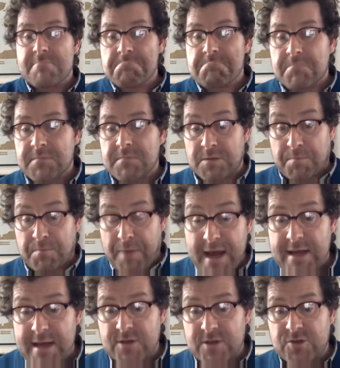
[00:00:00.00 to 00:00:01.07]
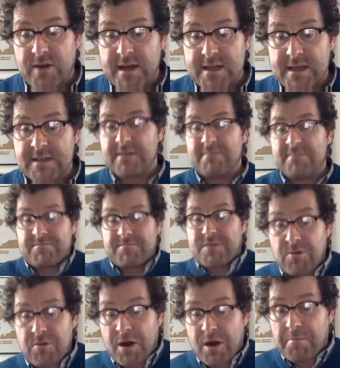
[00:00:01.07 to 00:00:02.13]
to pay interest,
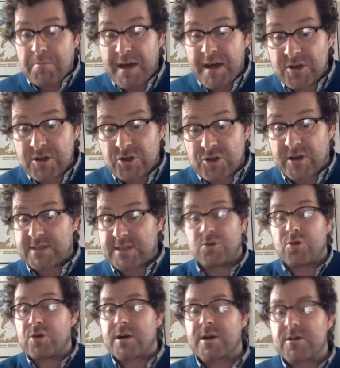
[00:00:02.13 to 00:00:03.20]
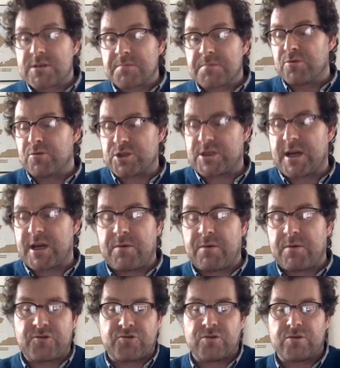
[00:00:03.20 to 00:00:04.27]
you can't pay interest, nor can you support share
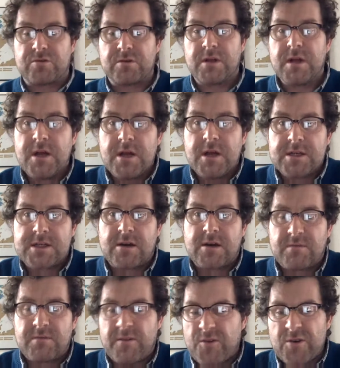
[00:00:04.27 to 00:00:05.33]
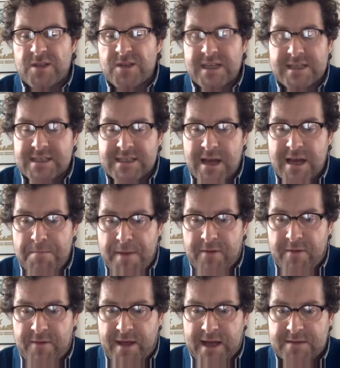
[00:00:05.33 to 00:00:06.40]
withdrawal. So the first thing to say
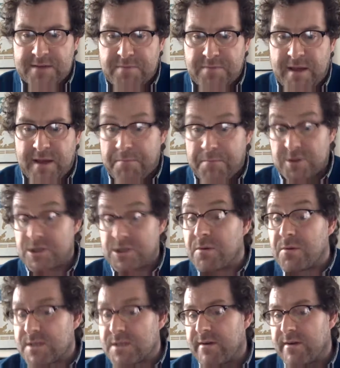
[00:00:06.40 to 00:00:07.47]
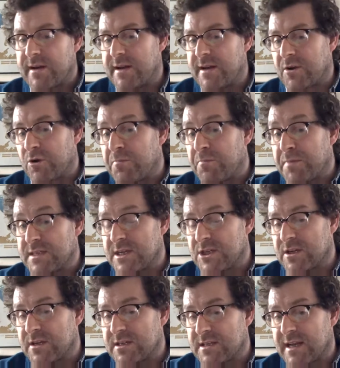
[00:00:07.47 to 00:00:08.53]
about the ASP, that puts you, sorry, in a good
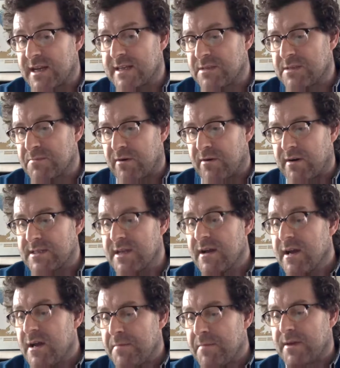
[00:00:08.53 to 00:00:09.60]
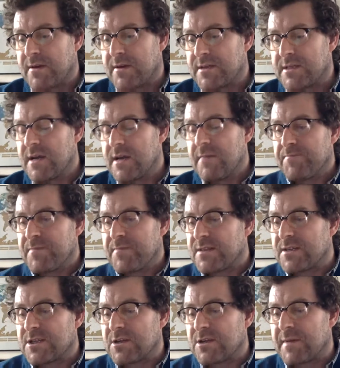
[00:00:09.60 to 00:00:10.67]
position as an enterprise because
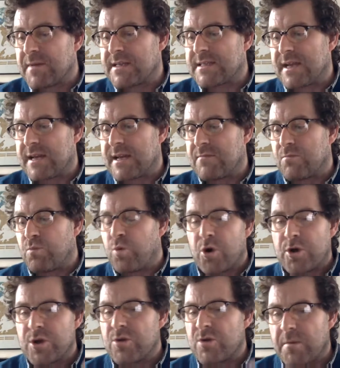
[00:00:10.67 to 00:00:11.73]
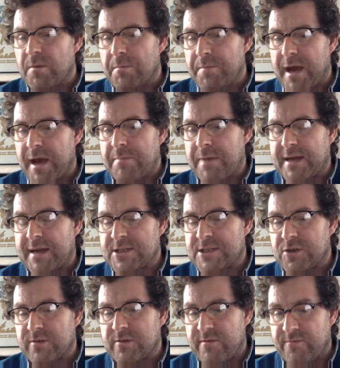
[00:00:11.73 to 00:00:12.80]
to some extent, what you can pay back to
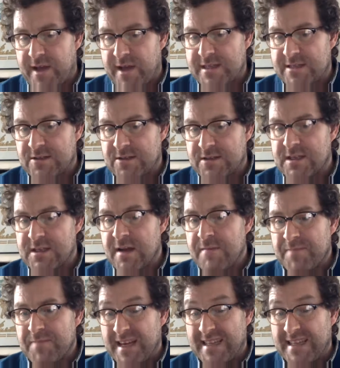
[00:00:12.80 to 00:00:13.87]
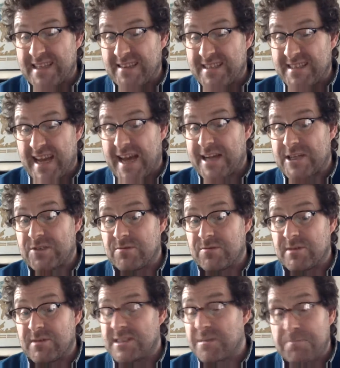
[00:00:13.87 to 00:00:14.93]
your investors is
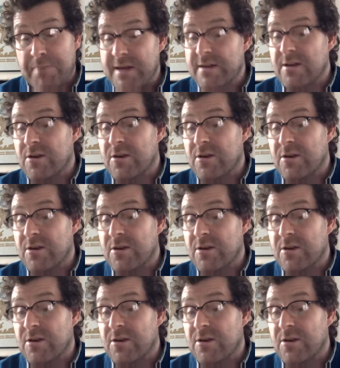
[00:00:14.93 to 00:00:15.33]
contextual. It's dependent on